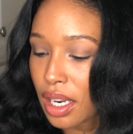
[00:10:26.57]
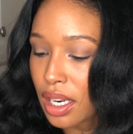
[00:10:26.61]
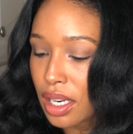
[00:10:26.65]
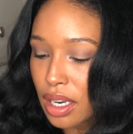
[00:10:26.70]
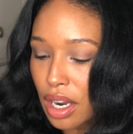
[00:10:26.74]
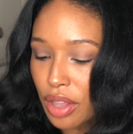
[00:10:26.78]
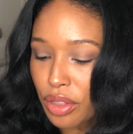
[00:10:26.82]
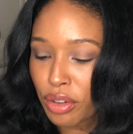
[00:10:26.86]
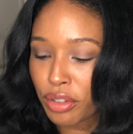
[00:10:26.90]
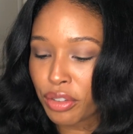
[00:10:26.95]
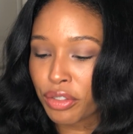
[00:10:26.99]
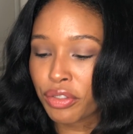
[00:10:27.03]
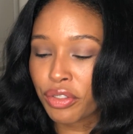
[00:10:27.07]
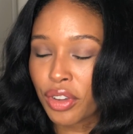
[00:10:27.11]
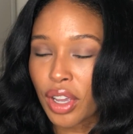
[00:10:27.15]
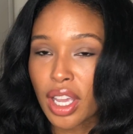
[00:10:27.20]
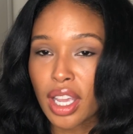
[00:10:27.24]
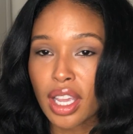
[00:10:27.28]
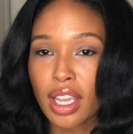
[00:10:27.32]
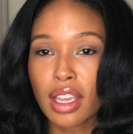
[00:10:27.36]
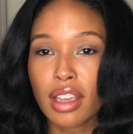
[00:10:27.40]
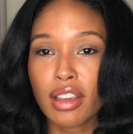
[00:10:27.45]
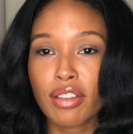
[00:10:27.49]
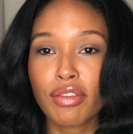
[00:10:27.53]
another
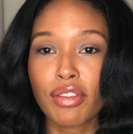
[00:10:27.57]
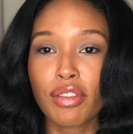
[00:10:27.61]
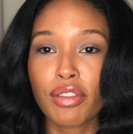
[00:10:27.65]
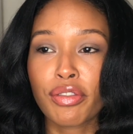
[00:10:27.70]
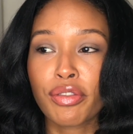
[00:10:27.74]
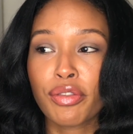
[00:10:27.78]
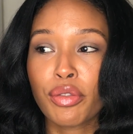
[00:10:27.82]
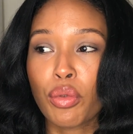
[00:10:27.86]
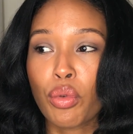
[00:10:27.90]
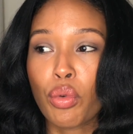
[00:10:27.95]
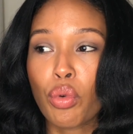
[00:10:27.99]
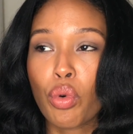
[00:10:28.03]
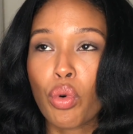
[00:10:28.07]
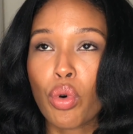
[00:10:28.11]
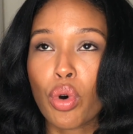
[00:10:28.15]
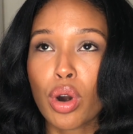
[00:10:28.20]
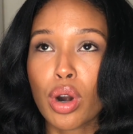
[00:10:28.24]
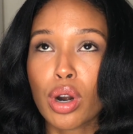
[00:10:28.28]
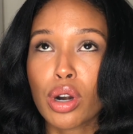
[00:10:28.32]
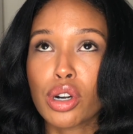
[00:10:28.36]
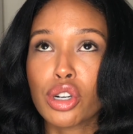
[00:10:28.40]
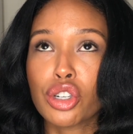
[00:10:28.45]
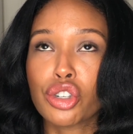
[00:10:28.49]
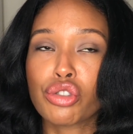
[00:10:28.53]
fave
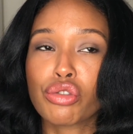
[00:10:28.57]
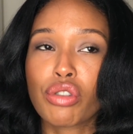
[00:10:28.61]
for